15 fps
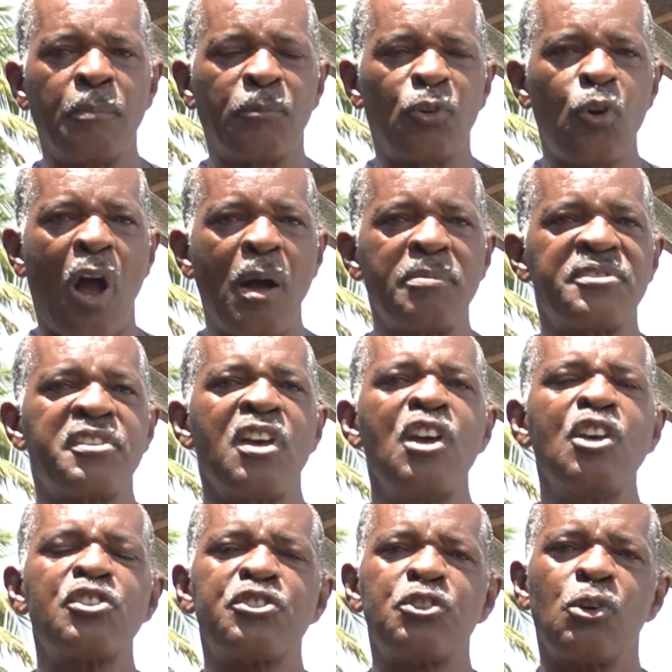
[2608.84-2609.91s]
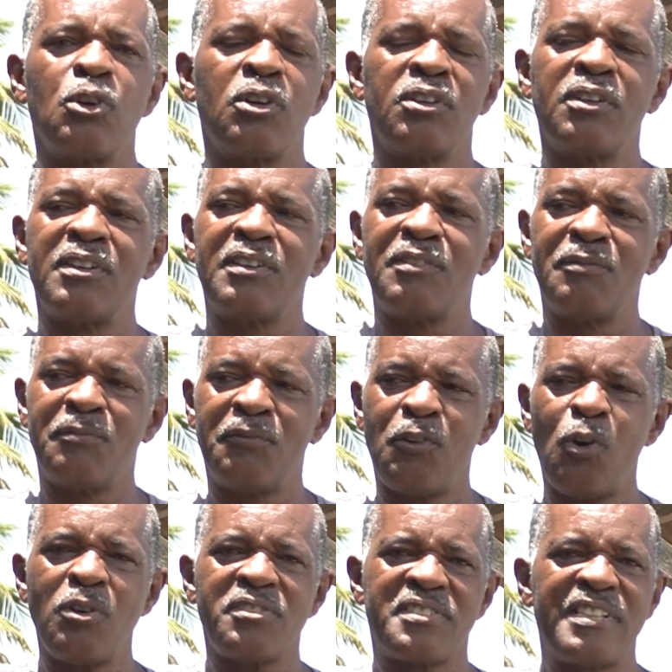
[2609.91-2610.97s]
crops. So
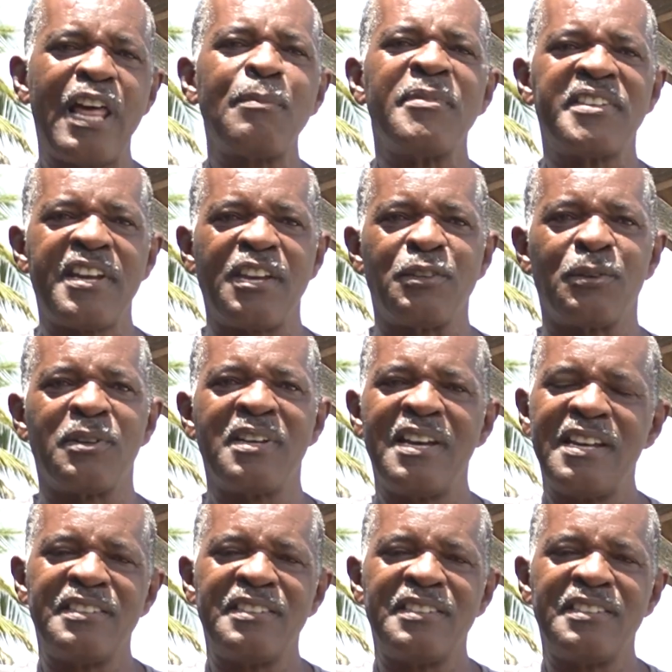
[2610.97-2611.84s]
folks, let me tell you,